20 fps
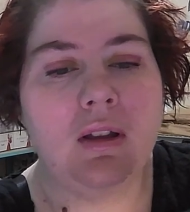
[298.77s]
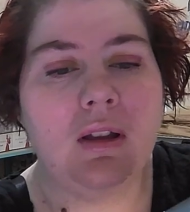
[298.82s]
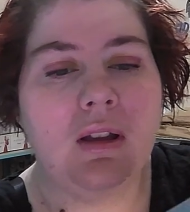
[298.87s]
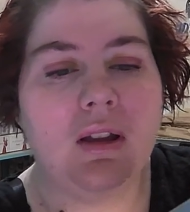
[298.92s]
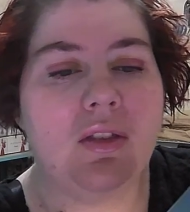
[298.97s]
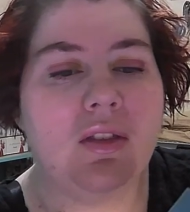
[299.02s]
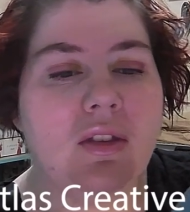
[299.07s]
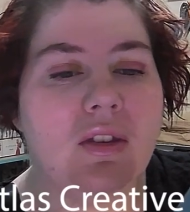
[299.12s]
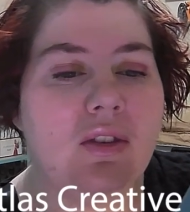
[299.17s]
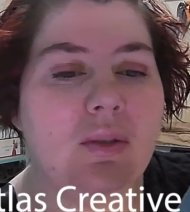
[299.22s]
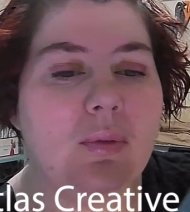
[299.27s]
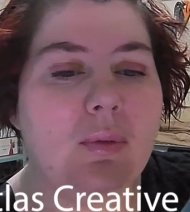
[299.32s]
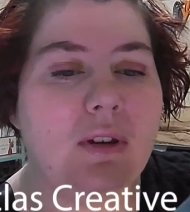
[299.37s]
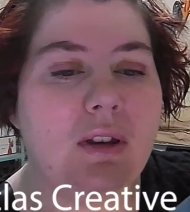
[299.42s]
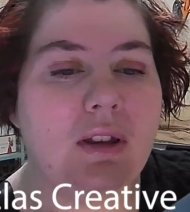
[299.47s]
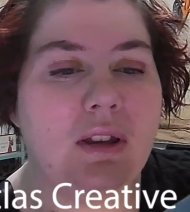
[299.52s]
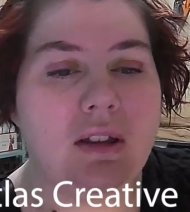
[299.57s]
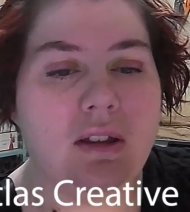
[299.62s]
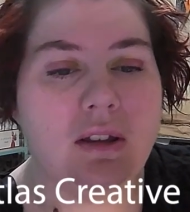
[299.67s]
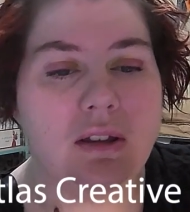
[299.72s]
And this one
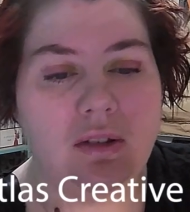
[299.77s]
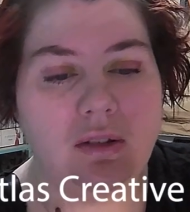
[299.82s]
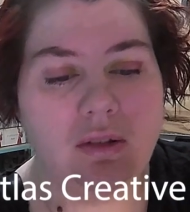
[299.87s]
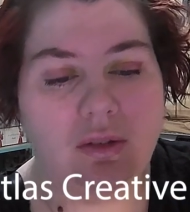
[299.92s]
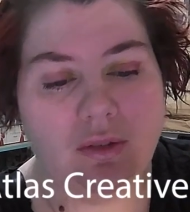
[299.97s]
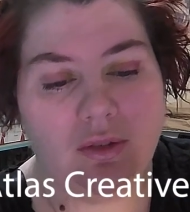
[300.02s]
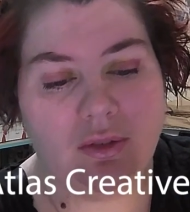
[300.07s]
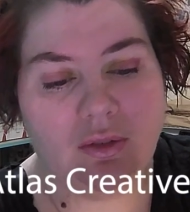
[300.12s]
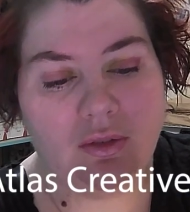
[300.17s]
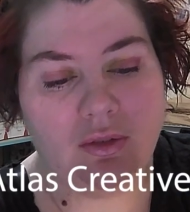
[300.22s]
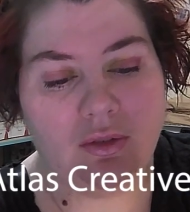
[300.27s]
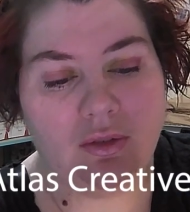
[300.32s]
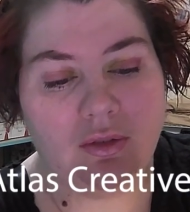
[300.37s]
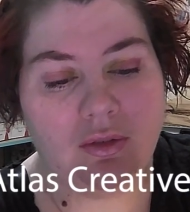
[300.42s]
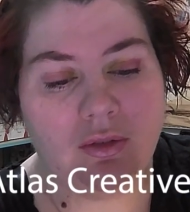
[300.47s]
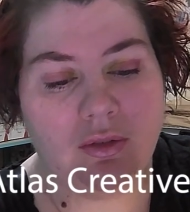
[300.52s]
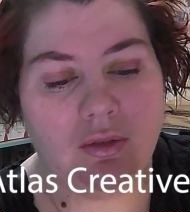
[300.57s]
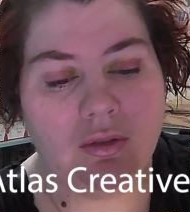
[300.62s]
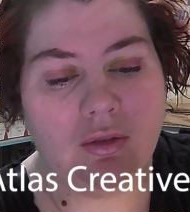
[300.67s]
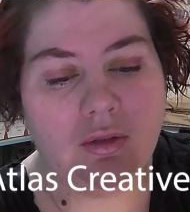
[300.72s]
is,
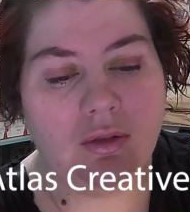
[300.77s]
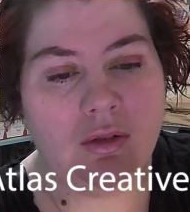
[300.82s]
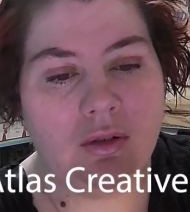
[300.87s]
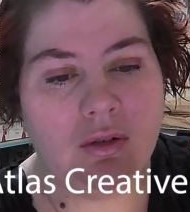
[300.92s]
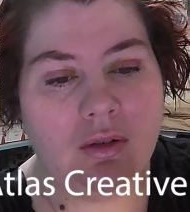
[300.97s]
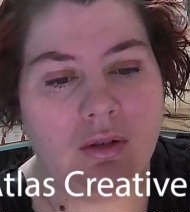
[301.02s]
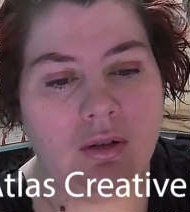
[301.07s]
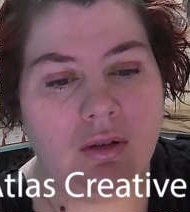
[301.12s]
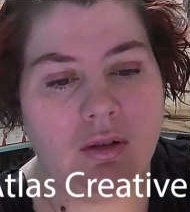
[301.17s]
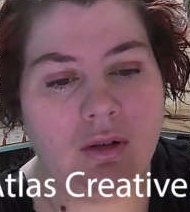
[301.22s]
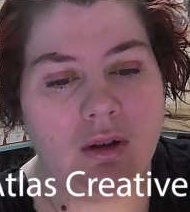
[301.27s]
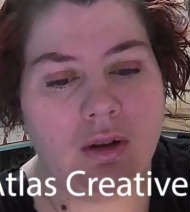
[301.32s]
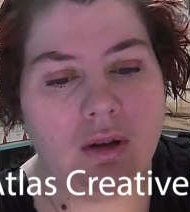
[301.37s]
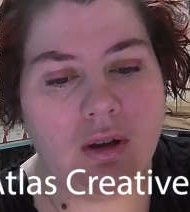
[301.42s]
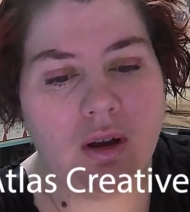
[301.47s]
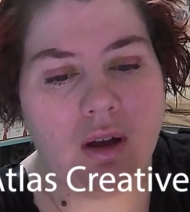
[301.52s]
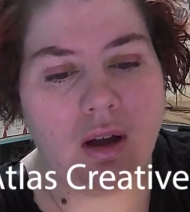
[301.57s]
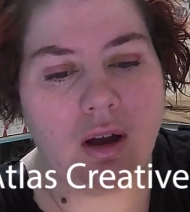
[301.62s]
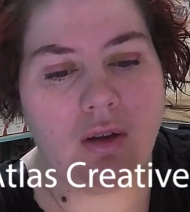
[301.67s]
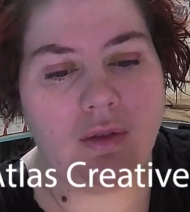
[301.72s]

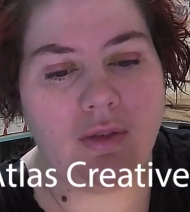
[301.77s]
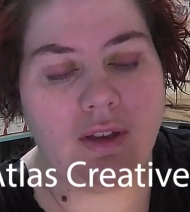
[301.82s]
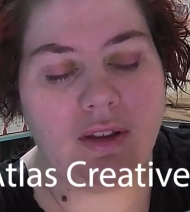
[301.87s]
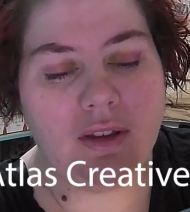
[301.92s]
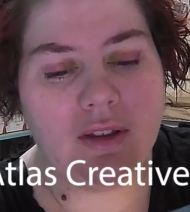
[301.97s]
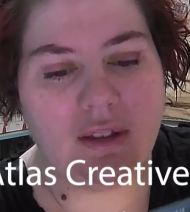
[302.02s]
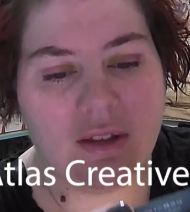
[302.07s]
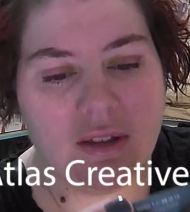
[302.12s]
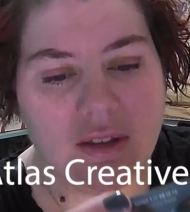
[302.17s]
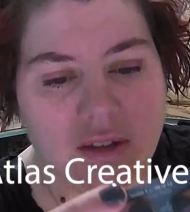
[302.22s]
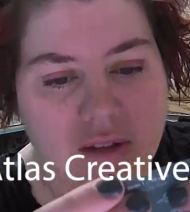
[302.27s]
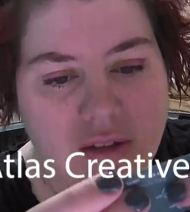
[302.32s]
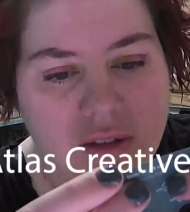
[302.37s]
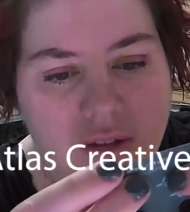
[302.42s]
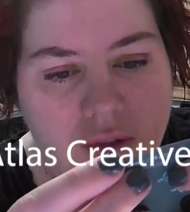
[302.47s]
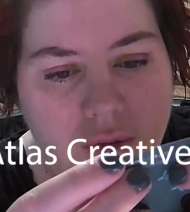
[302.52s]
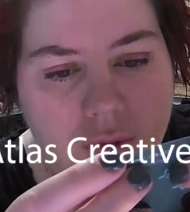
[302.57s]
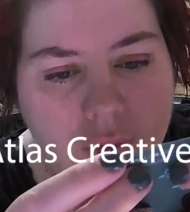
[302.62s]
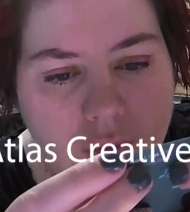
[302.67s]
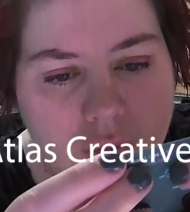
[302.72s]
oh, that's
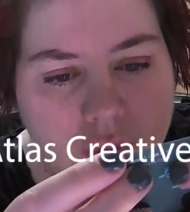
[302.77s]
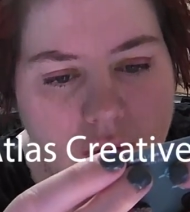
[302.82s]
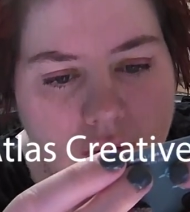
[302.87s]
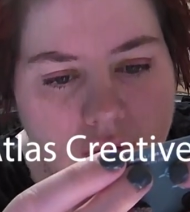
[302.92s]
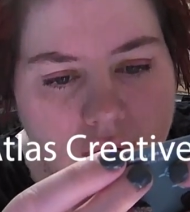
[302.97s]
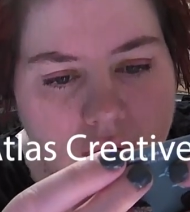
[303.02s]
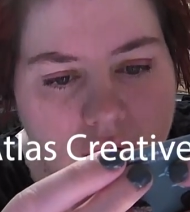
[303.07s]
cute